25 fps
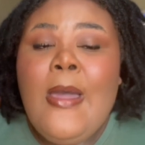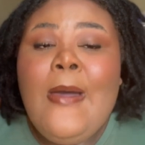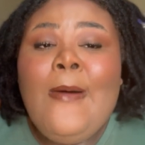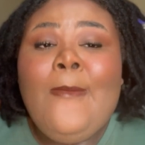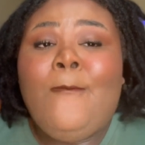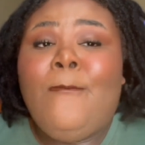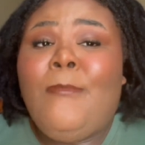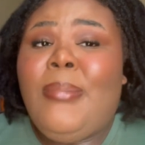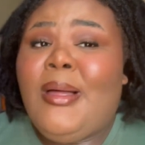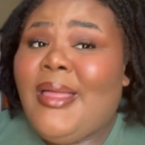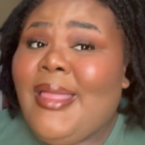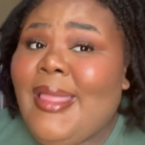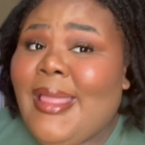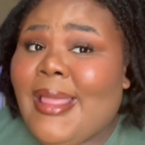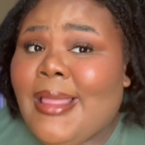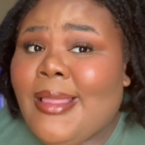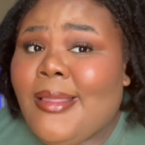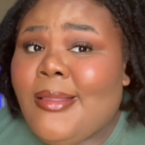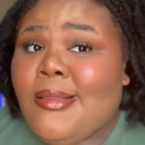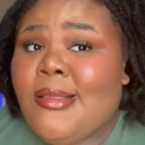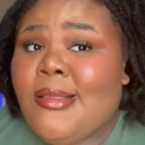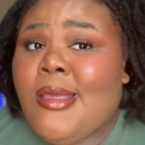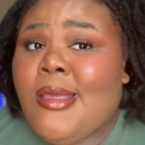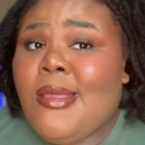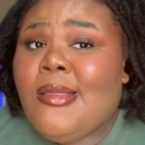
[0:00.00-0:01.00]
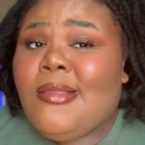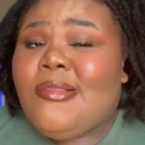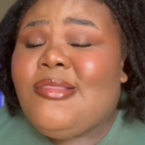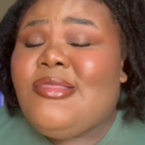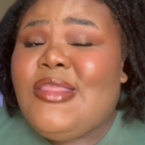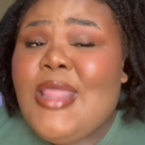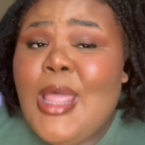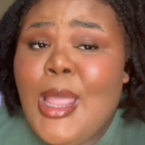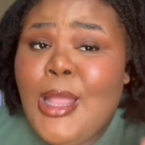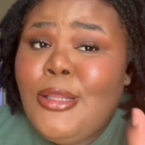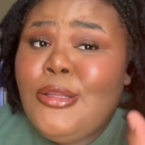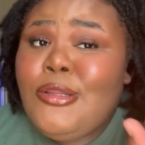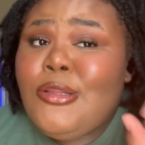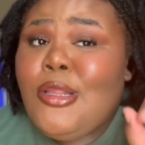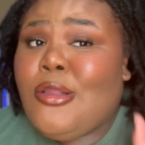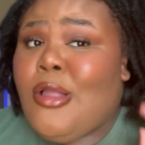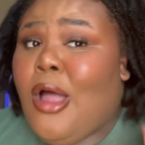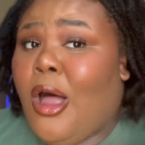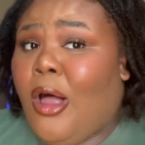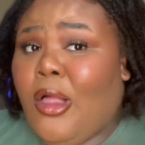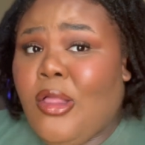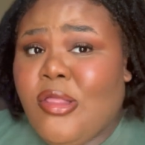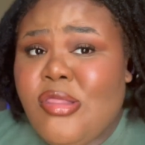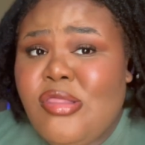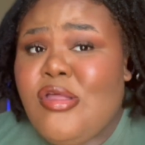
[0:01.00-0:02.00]
But that
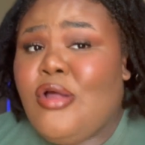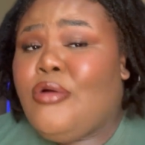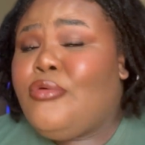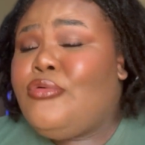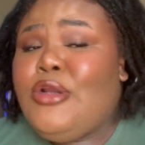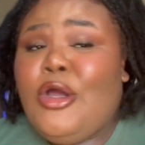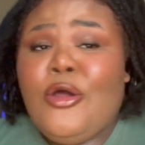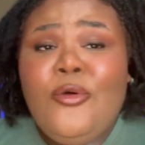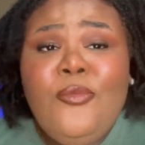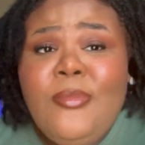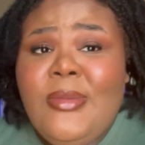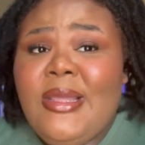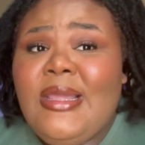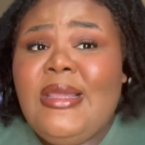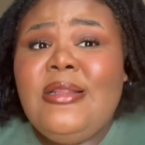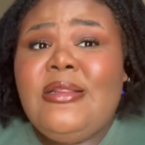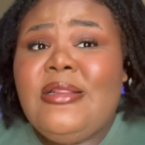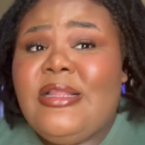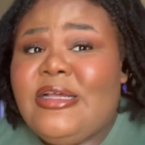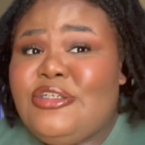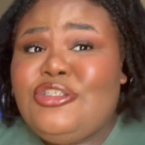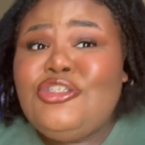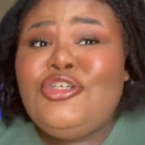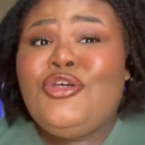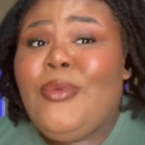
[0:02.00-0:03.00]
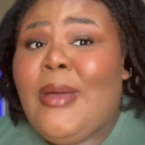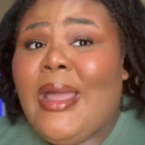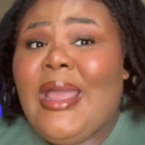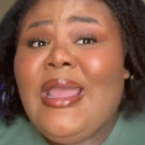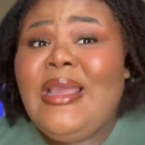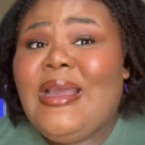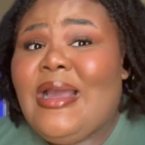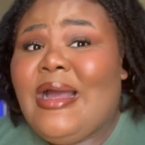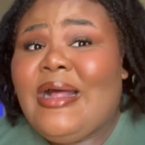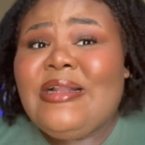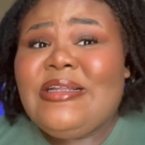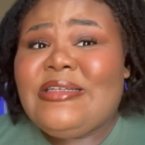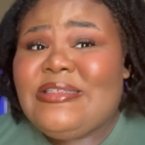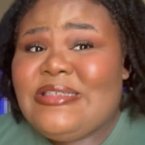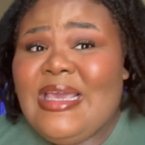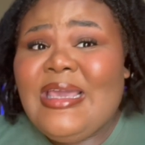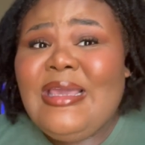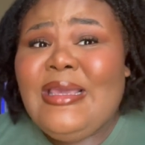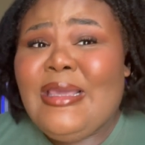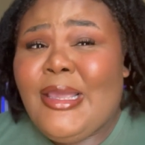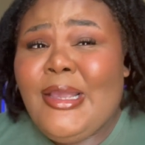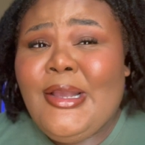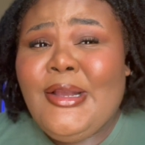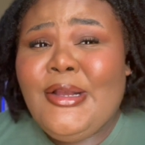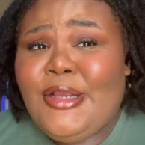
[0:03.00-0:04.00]
also don't mean that you ain't gotta take
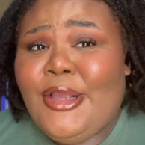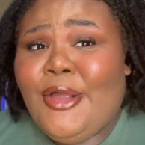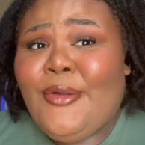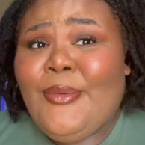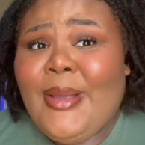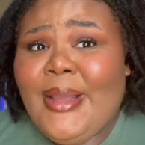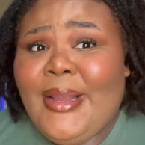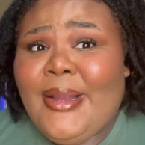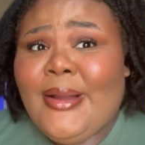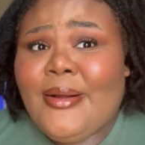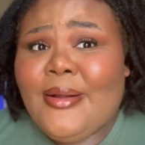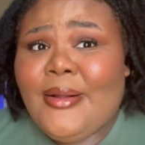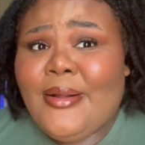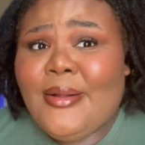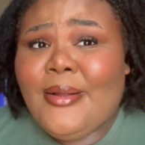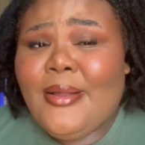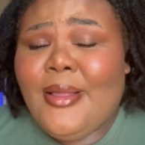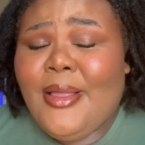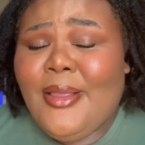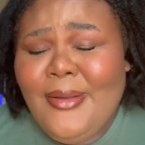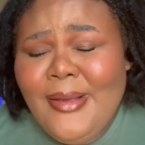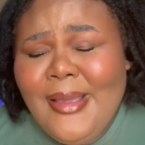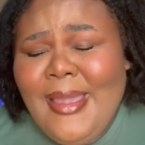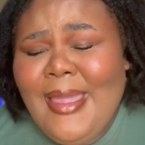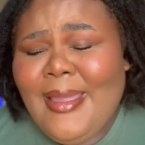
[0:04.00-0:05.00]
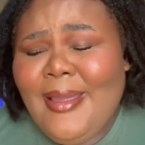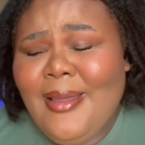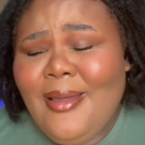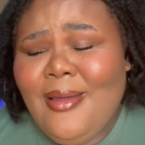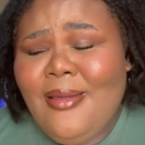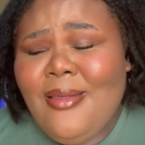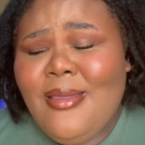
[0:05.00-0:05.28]
care of your hair, okay?